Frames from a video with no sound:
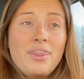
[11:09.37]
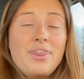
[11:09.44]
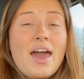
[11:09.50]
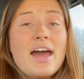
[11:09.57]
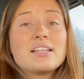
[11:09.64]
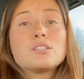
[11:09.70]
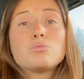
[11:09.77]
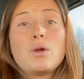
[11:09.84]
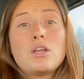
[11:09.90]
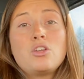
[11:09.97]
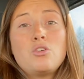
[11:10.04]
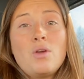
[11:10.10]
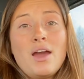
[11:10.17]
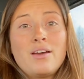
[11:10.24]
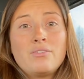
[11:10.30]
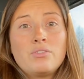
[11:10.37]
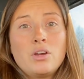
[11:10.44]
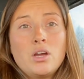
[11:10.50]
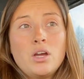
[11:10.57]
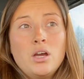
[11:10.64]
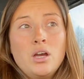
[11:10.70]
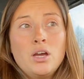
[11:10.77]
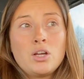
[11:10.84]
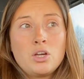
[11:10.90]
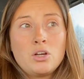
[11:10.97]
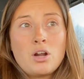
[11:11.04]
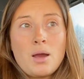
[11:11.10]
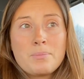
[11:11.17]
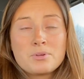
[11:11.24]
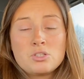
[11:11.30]
that's when you have a
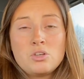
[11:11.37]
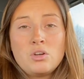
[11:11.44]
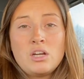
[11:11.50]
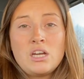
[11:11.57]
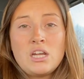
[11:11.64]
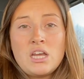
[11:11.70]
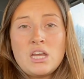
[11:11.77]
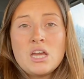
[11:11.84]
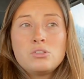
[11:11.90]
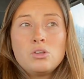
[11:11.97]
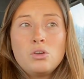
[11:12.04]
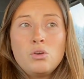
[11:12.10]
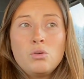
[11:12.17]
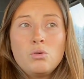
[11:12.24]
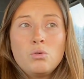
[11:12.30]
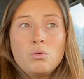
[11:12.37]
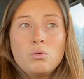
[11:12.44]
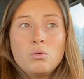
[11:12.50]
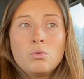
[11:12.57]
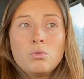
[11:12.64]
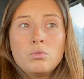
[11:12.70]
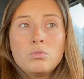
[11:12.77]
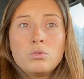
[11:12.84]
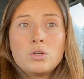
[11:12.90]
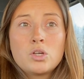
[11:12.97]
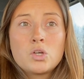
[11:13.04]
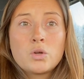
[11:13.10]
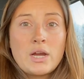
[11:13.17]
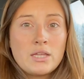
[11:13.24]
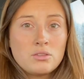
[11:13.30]
good opportunity to
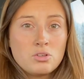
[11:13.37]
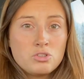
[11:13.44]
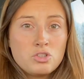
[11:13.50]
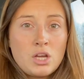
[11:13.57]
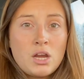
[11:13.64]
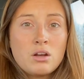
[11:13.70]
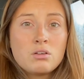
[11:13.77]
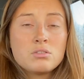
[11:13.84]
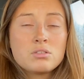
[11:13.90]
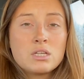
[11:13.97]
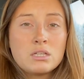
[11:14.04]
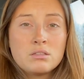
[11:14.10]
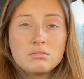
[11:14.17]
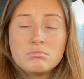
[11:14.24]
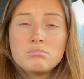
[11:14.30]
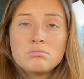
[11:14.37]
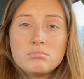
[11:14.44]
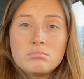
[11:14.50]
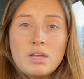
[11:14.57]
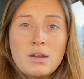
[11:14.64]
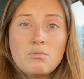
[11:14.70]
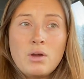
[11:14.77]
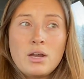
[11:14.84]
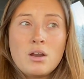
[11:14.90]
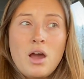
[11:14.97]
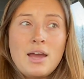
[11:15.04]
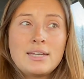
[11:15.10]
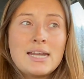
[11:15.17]
create those channels and whatnot.